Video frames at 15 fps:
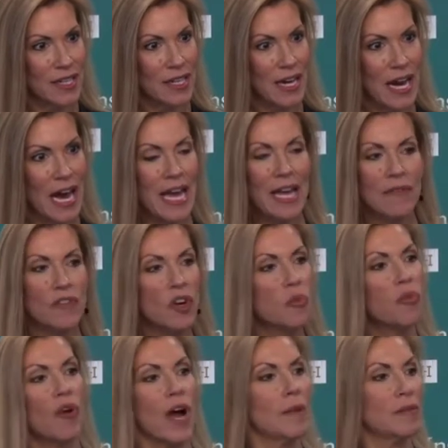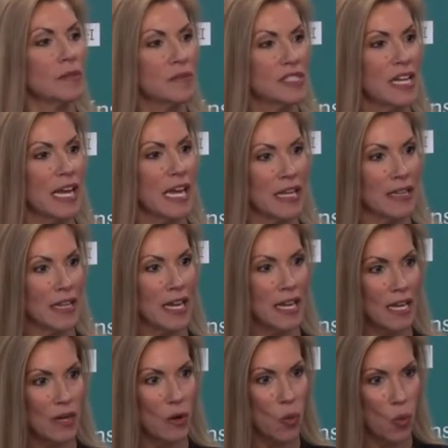I have no problem saying
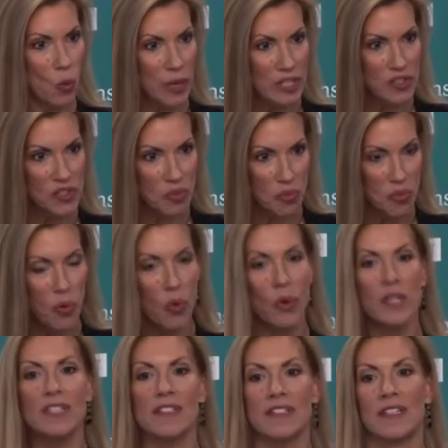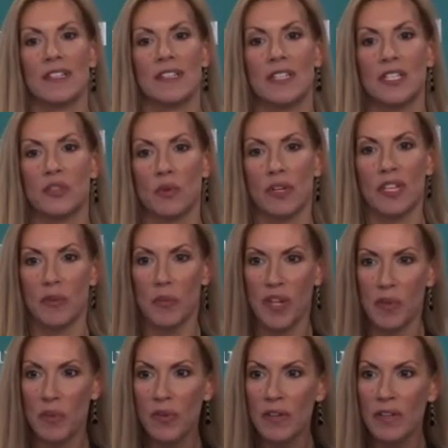that we support the Israeli
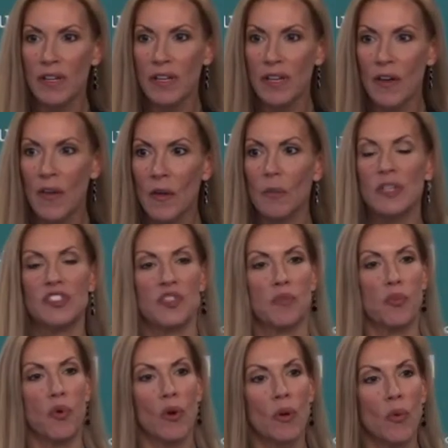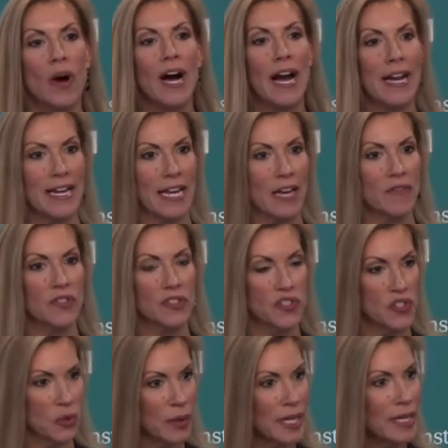people, we support what IDF is
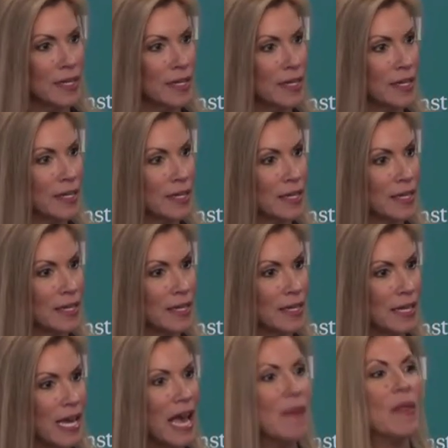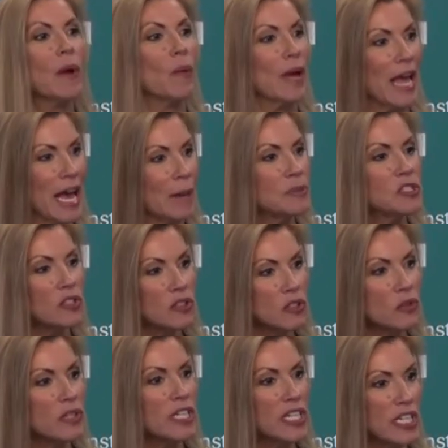doing, and that we
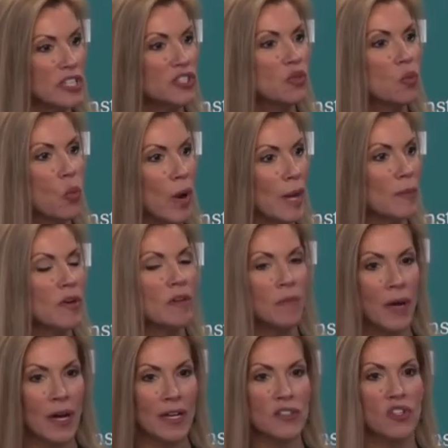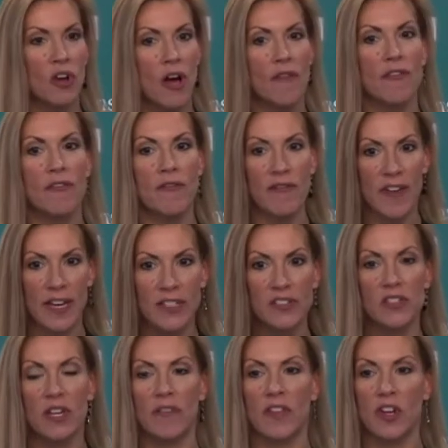absolutely need to wipe Hamas off the
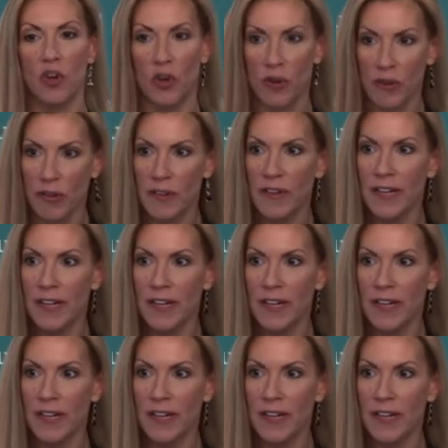face of the earth.